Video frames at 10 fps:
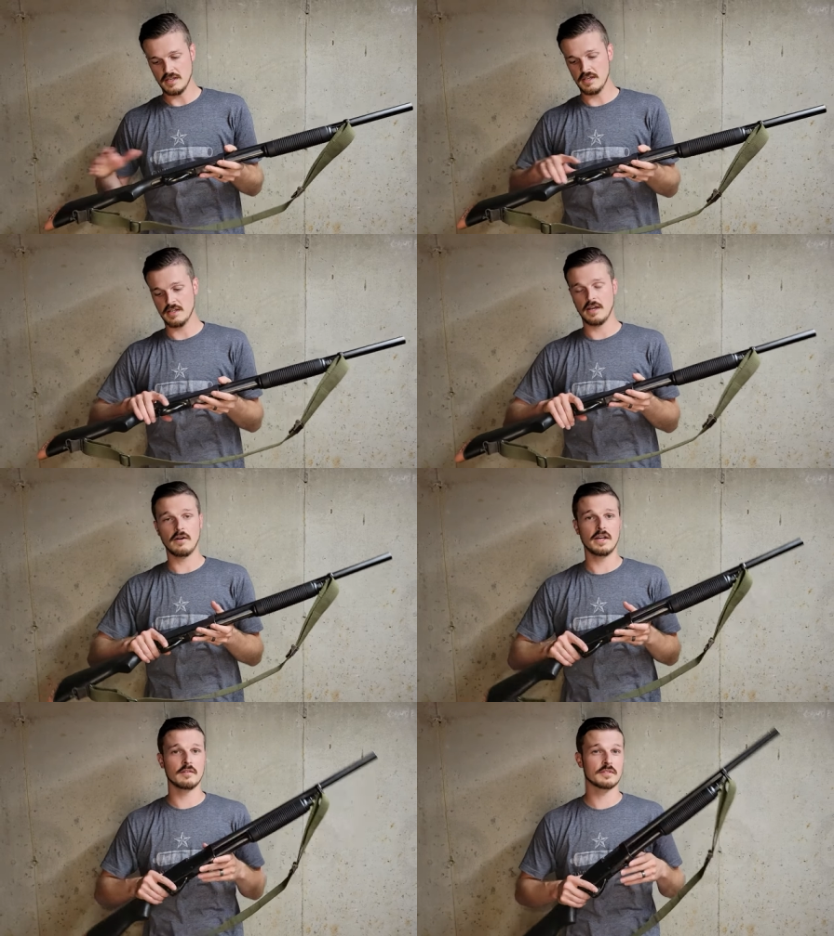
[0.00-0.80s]
and now
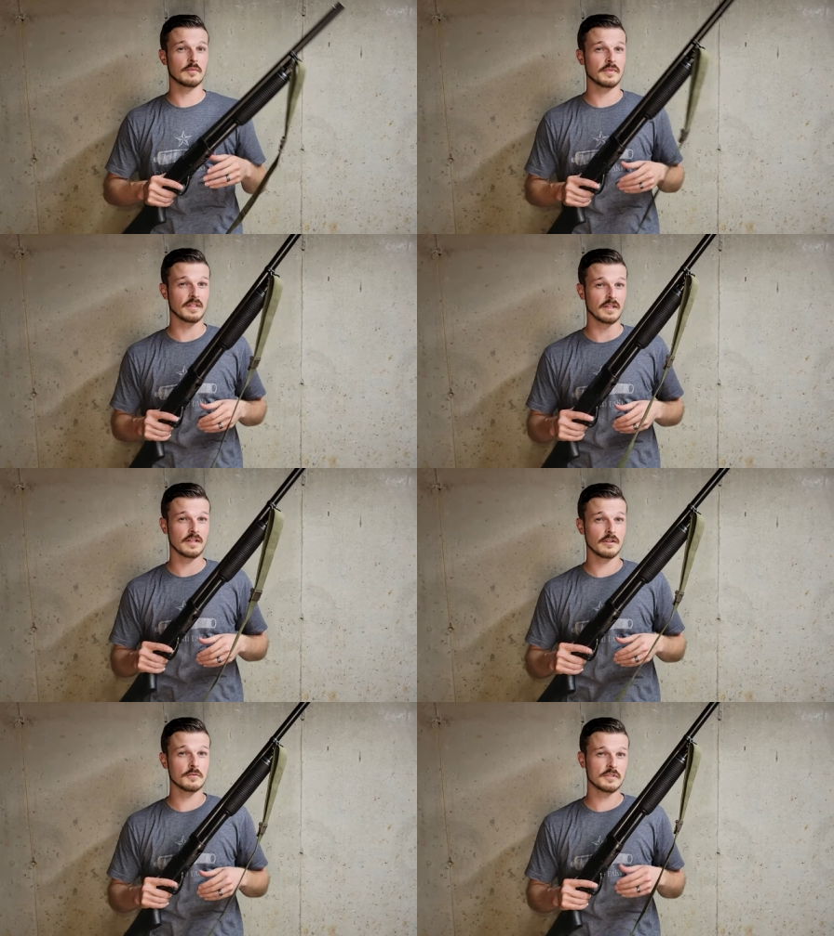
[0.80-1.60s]
I have something
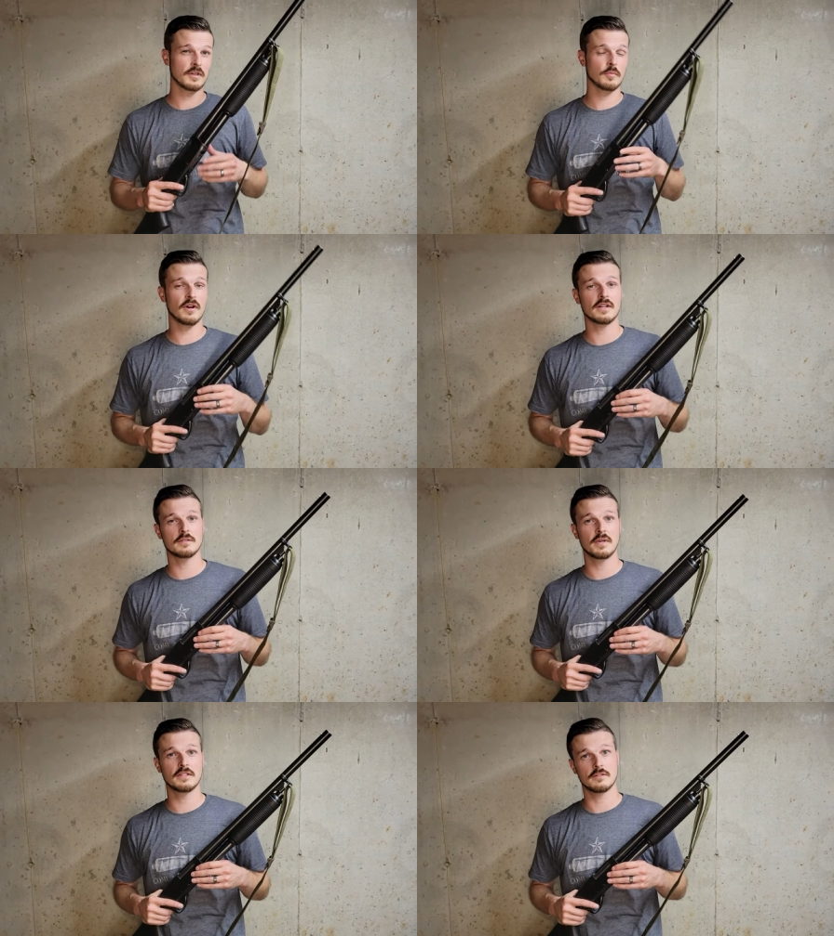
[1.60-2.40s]
that closely
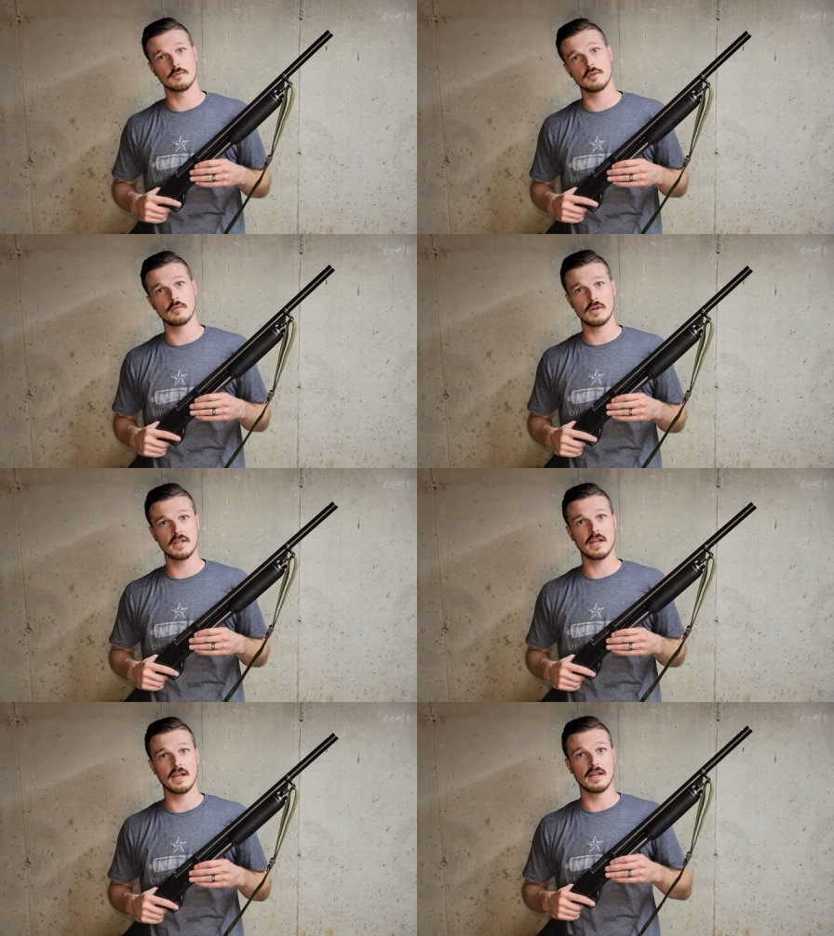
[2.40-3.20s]
approximates the real
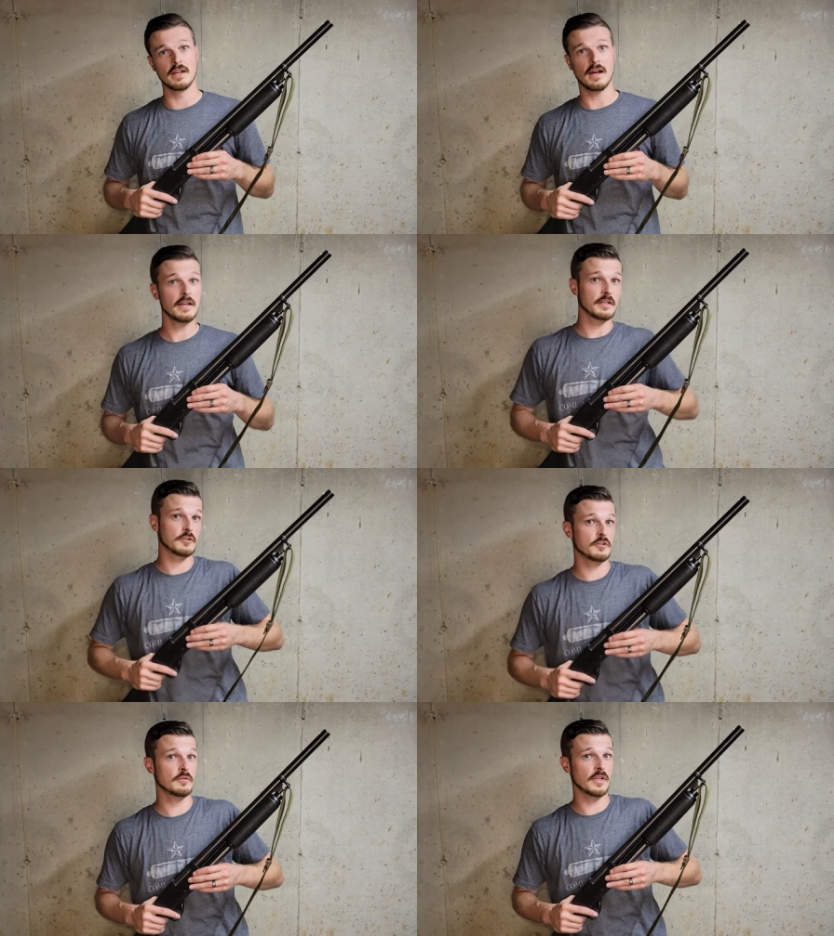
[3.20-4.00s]
one, and I get to
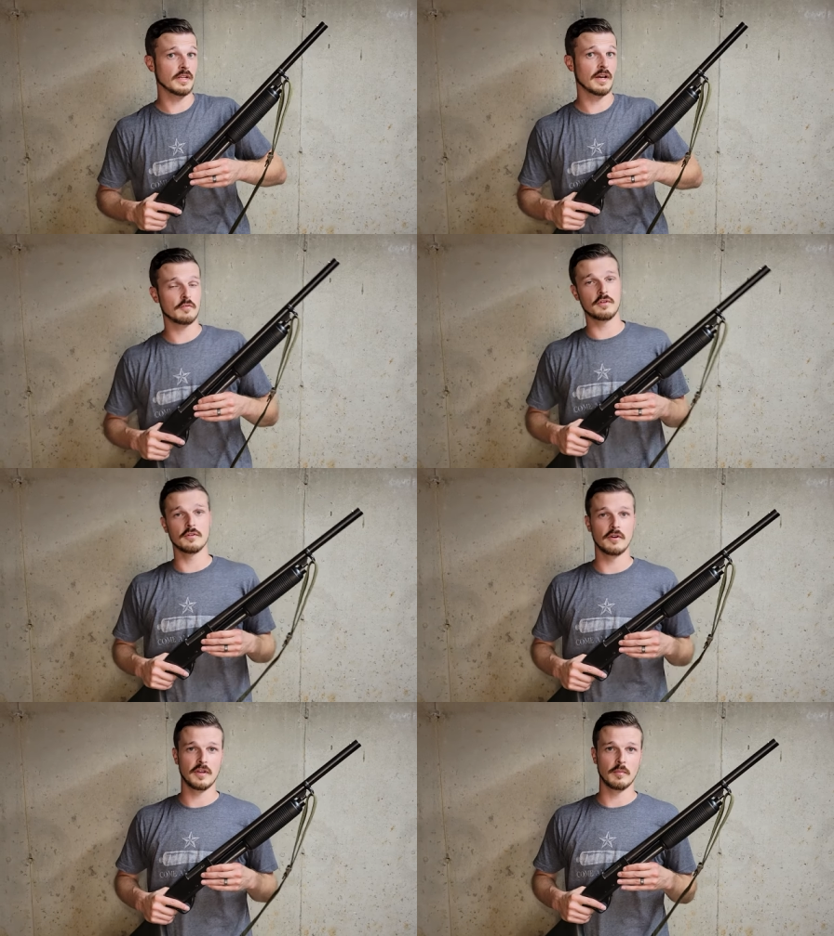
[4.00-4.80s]
shoot it and not feel
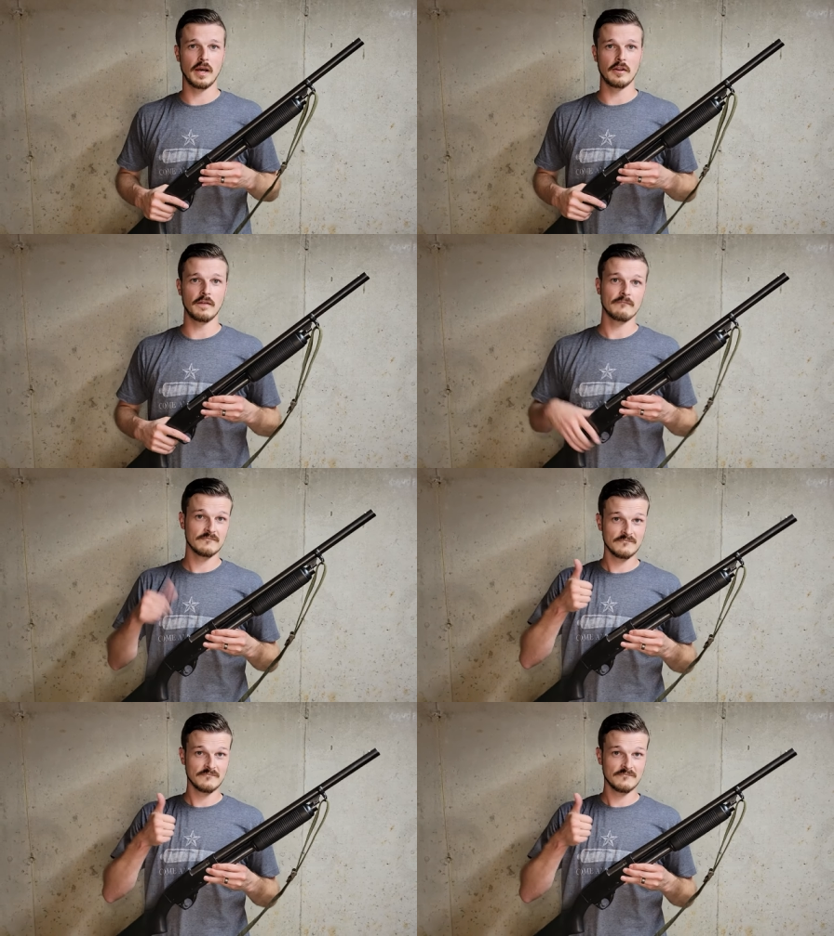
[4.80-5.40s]
dirty about it.